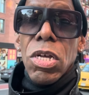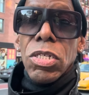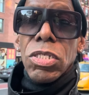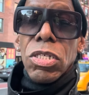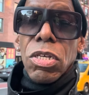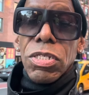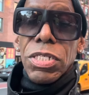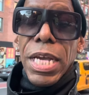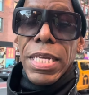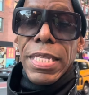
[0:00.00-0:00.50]

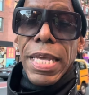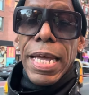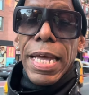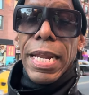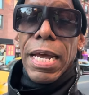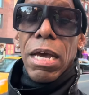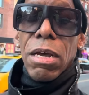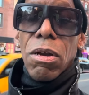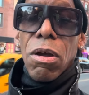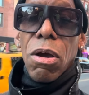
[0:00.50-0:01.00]
So check that
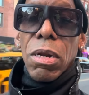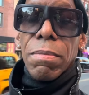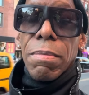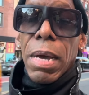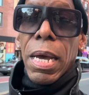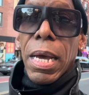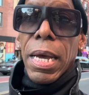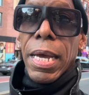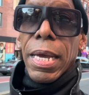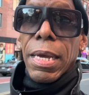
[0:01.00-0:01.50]
out on
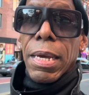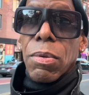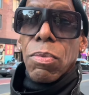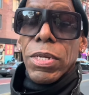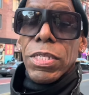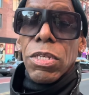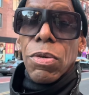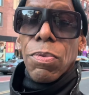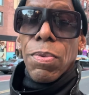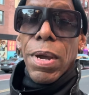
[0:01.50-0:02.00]
my
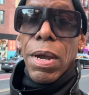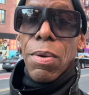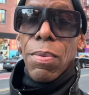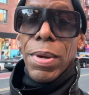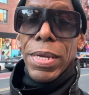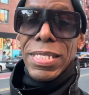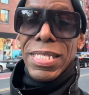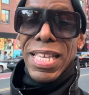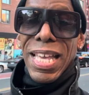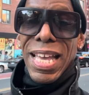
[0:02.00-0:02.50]
What to Wear
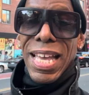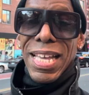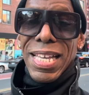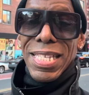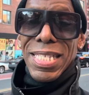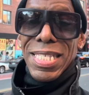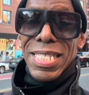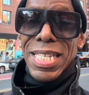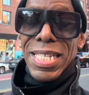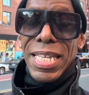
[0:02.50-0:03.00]

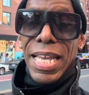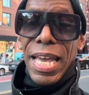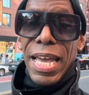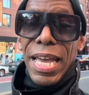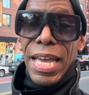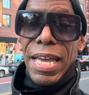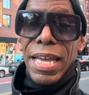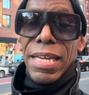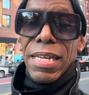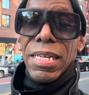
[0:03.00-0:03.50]
Wednesdays
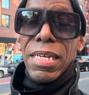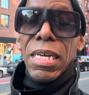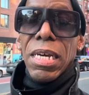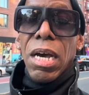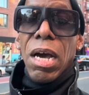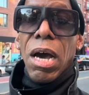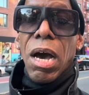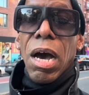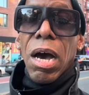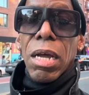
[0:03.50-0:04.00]
today
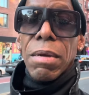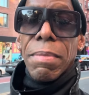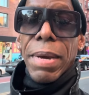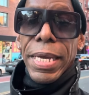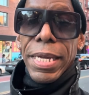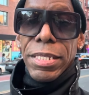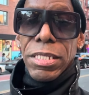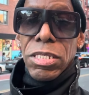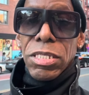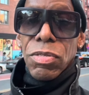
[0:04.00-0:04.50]
on
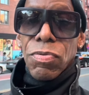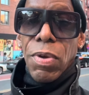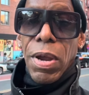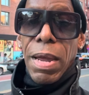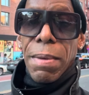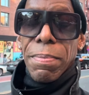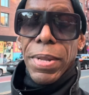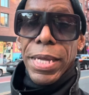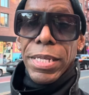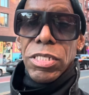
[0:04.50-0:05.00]
my
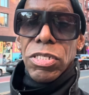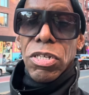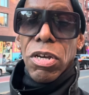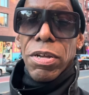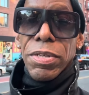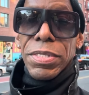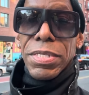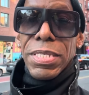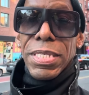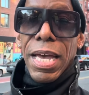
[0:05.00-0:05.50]
Instagram, Blane
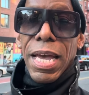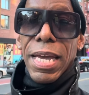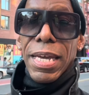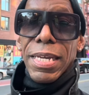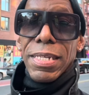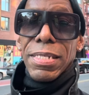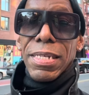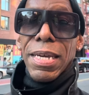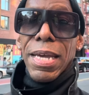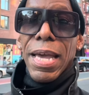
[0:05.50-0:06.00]
Charles
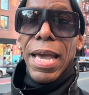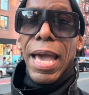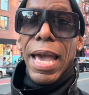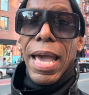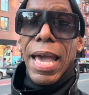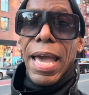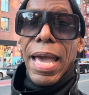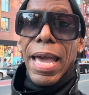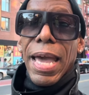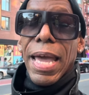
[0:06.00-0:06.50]
Design.
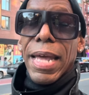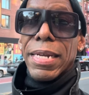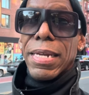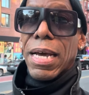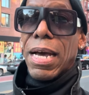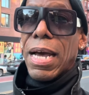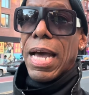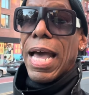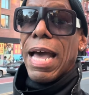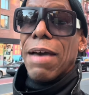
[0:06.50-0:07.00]
And
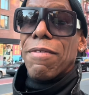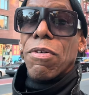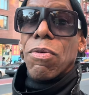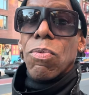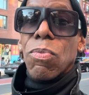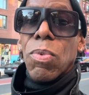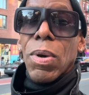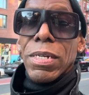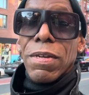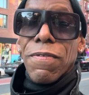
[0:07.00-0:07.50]
have a
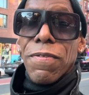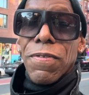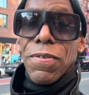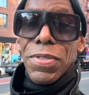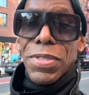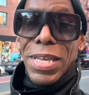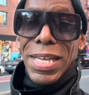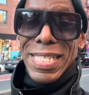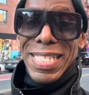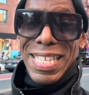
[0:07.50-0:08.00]
wonderful
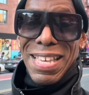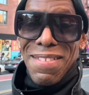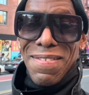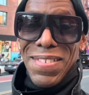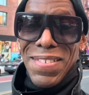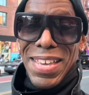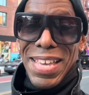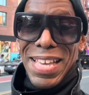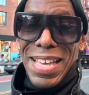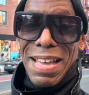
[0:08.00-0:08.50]

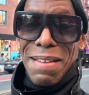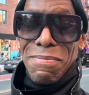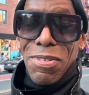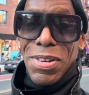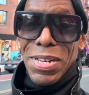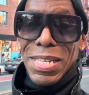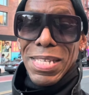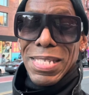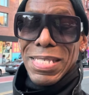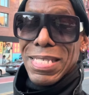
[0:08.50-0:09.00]
Thanksgiving. I'm
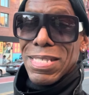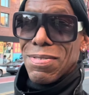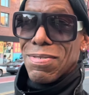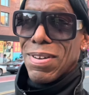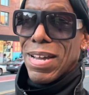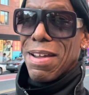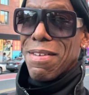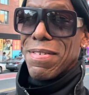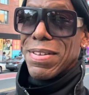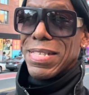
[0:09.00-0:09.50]
running into
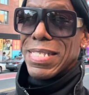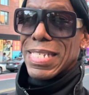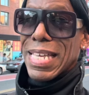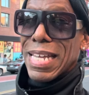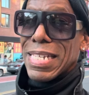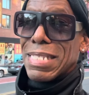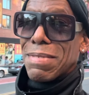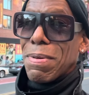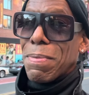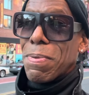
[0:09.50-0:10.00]
little errands,
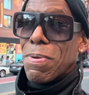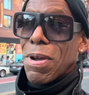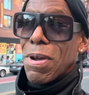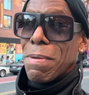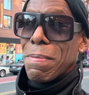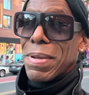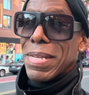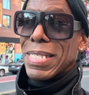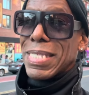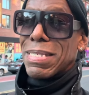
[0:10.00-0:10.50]
got some
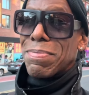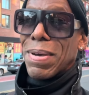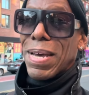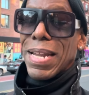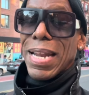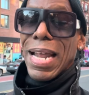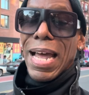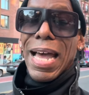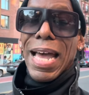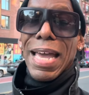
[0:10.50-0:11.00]
appointments,
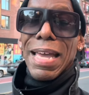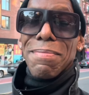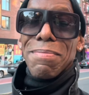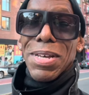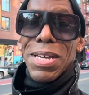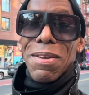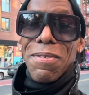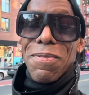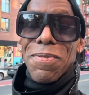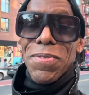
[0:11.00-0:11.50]
but I am
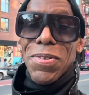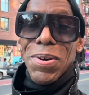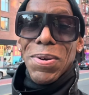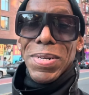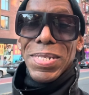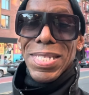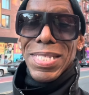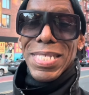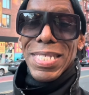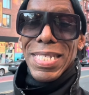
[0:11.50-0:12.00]
looking
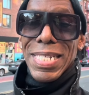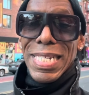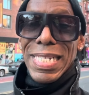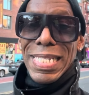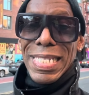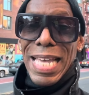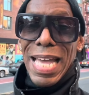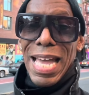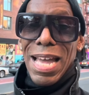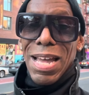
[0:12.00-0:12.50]
forward to
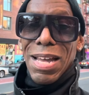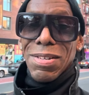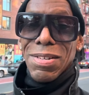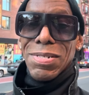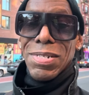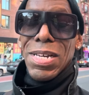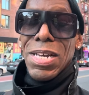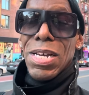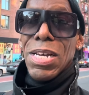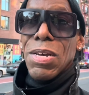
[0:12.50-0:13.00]
sitting
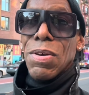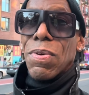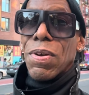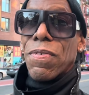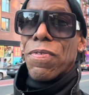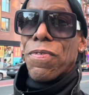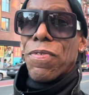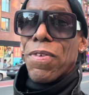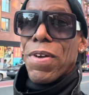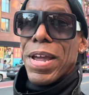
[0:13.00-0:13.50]
down
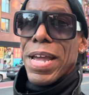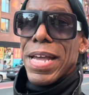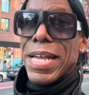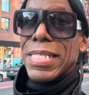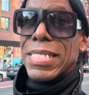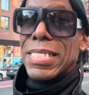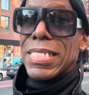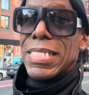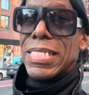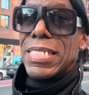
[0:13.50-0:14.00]
with
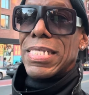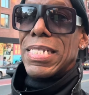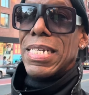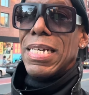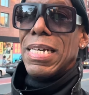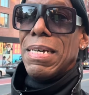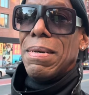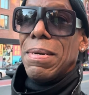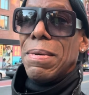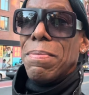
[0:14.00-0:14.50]
friends,
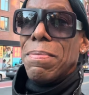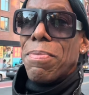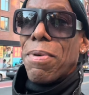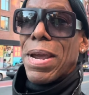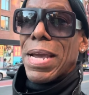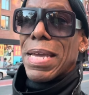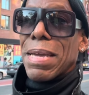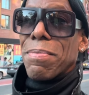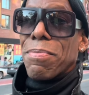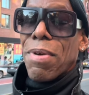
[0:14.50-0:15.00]

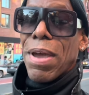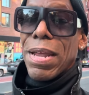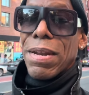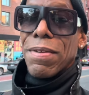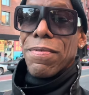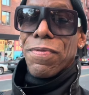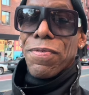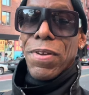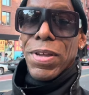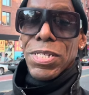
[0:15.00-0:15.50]
breaking bread
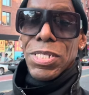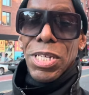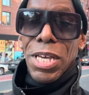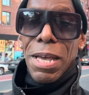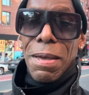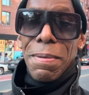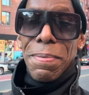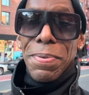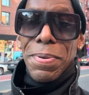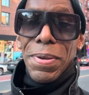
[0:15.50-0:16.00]
in
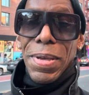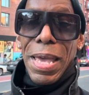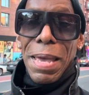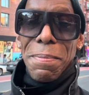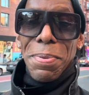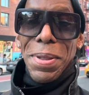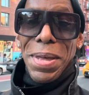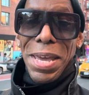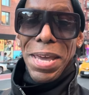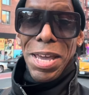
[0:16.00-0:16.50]
friendship,
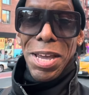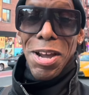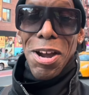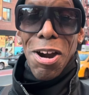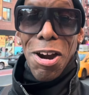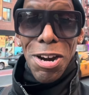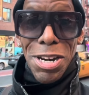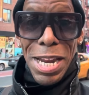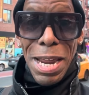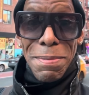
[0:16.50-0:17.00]
and playing
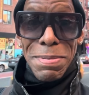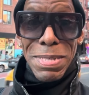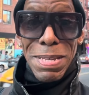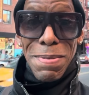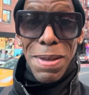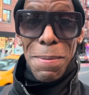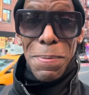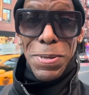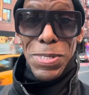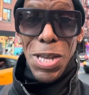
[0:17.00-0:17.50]
card games in
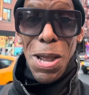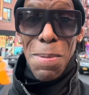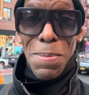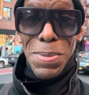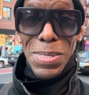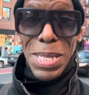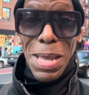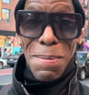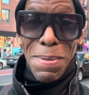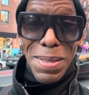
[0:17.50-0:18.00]
my
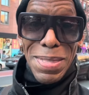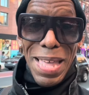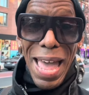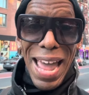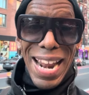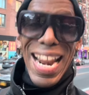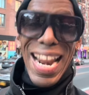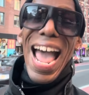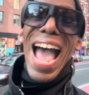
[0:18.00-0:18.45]
pajamas. How about that?